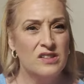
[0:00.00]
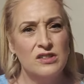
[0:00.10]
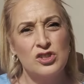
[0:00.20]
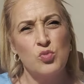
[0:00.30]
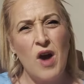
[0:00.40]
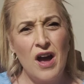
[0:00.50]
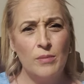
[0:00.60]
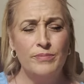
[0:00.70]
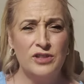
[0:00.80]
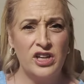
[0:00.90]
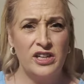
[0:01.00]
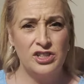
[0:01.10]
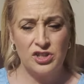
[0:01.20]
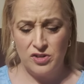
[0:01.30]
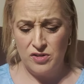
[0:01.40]
swab
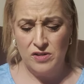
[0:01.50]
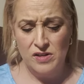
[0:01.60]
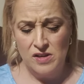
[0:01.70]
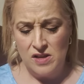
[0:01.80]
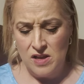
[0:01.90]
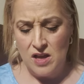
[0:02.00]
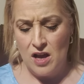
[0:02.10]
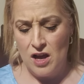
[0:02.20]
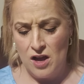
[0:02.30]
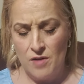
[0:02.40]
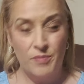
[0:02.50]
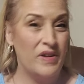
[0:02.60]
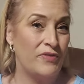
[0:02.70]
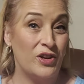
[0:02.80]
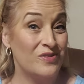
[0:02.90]
changer.
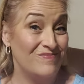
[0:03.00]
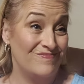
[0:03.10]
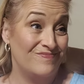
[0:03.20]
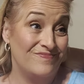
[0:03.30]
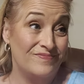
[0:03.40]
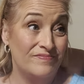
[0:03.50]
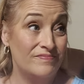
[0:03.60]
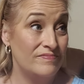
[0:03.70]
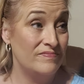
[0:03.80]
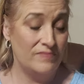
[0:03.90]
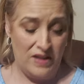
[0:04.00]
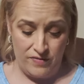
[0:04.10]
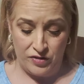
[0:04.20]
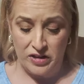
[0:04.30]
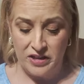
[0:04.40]
If you
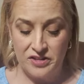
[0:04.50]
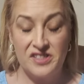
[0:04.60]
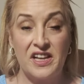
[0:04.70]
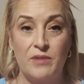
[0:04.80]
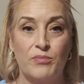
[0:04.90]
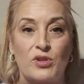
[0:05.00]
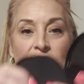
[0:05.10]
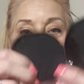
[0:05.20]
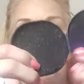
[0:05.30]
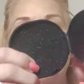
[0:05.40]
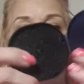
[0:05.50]
need the same brush,